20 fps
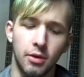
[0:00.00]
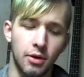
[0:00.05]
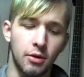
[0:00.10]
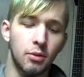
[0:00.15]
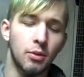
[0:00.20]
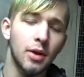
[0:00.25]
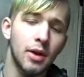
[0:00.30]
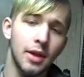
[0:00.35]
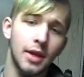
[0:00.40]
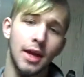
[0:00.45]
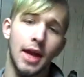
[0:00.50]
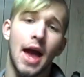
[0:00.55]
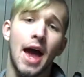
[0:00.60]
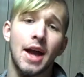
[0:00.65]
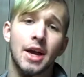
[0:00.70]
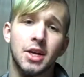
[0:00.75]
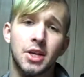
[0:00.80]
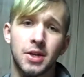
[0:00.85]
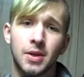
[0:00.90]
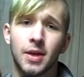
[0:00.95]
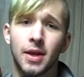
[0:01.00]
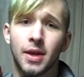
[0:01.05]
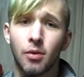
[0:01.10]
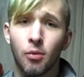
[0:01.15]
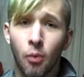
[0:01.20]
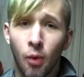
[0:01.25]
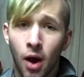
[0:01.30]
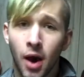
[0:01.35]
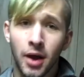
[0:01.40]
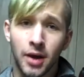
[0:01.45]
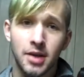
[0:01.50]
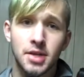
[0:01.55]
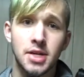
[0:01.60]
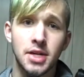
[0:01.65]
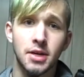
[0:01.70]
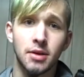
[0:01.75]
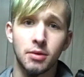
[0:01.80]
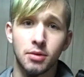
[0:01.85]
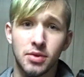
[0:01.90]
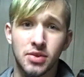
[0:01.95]
you really actually want to
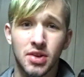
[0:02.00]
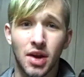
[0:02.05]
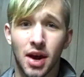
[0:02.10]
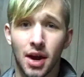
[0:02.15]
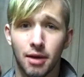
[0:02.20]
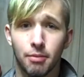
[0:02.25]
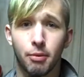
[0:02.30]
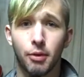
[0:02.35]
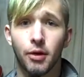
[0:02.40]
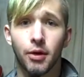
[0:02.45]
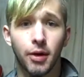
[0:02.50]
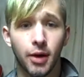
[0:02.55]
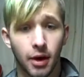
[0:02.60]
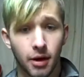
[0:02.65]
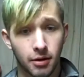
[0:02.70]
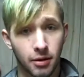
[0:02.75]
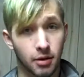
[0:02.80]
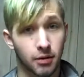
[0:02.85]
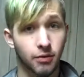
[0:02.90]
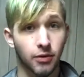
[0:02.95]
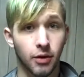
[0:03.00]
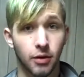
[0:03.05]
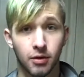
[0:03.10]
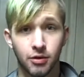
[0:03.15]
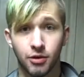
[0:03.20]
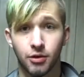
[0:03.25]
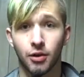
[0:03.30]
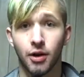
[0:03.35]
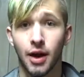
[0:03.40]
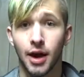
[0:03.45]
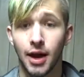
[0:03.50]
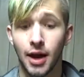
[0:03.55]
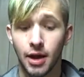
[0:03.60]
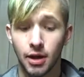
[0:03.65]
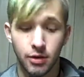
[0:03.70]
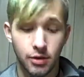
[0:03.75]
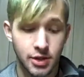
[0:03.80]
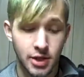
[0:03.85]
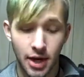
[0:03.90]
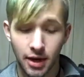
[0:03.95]
use sock poi on your first try,
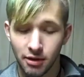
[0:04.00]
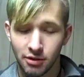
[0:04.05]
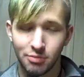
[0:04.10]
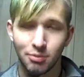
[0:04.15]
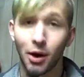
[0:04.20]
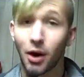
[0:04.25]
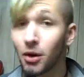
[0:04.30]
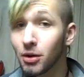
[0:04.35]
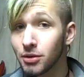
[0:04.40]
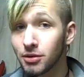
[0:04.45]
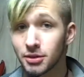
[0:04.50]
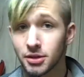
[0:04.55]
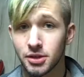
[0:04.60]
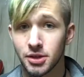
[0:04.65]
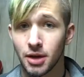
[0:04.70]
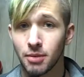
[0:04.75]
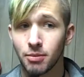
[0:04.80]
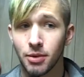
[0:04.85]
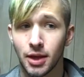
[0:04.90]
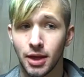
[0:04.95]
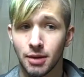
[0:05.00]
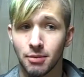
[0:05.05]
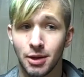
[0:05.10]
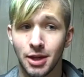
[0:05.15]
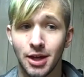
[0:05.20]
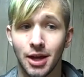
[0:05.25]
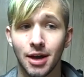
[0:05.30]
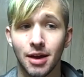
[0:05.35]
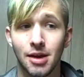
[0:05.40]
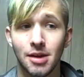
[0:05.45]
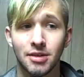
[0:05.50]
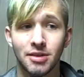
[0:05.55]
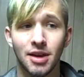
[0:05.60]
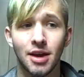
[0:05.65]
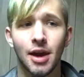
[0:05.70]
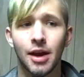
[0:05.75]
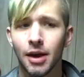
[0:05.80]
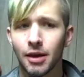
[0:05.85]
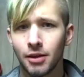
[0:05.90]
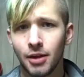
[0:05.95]
or tennis balls or something, because
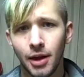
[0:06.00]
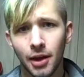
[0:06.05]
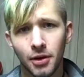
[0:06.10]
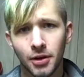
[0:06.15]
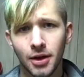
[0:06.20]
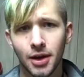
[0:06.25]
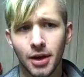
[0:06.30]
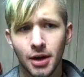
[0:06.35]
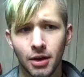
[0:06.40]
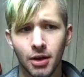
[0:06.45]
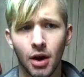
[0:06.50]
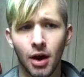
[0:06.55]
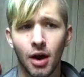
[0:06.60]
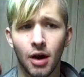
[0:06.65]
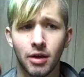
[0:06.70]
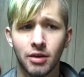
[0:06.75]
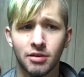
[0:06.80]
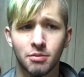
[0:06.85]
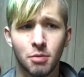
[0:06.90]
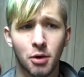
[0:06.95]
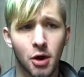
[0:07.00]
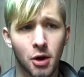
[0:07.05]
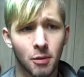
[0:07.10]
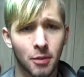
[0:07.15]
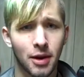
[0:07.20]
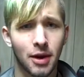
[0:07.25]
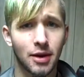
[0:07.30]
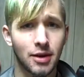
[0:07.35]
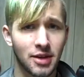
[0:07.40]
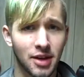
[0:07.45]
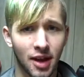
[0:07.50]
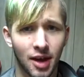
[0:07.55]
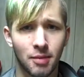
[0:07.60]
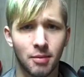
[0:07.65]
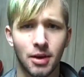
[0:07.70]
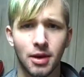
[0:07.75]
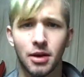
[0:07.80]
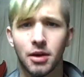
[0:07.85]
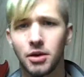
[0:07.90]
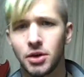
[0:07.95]
they aren't going to cause permanent
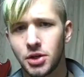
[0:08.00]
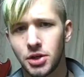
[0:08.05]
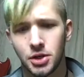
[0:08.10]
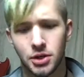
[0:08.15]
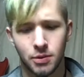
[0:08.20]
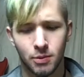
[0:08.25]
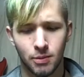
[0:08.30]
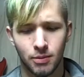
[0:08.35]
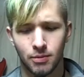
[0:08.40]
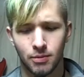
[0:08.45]
damage.